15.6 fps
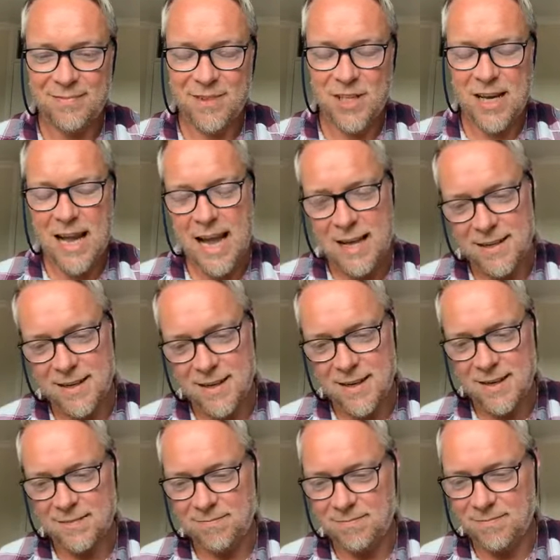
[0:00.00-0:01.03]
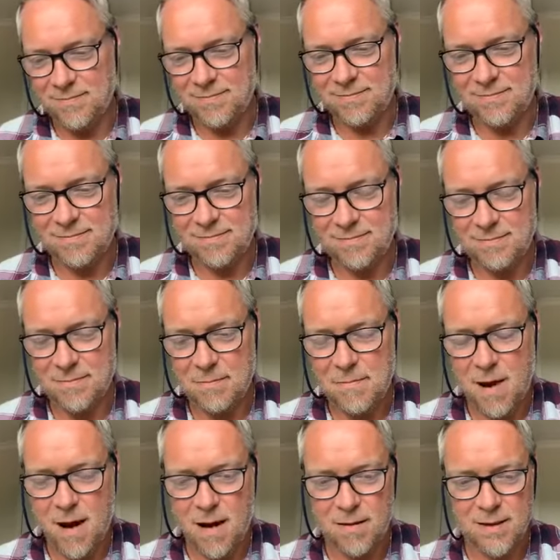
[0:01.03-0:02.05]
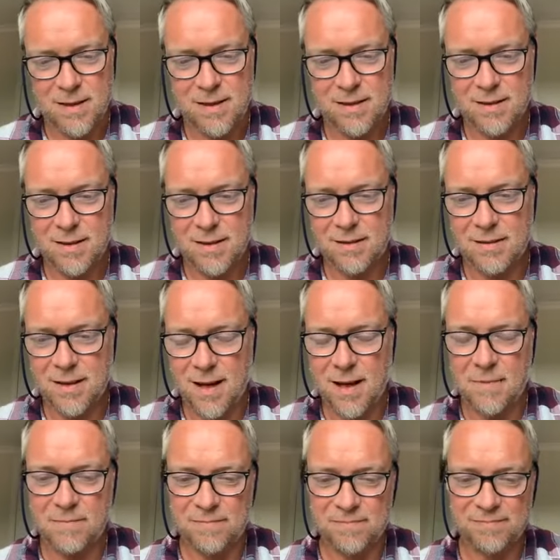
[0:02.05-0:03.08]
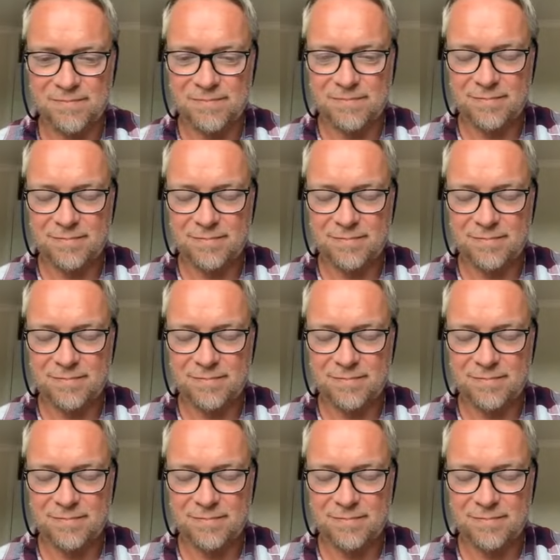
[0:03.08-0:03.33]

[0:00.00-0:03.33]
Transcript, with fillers: she has a marked um,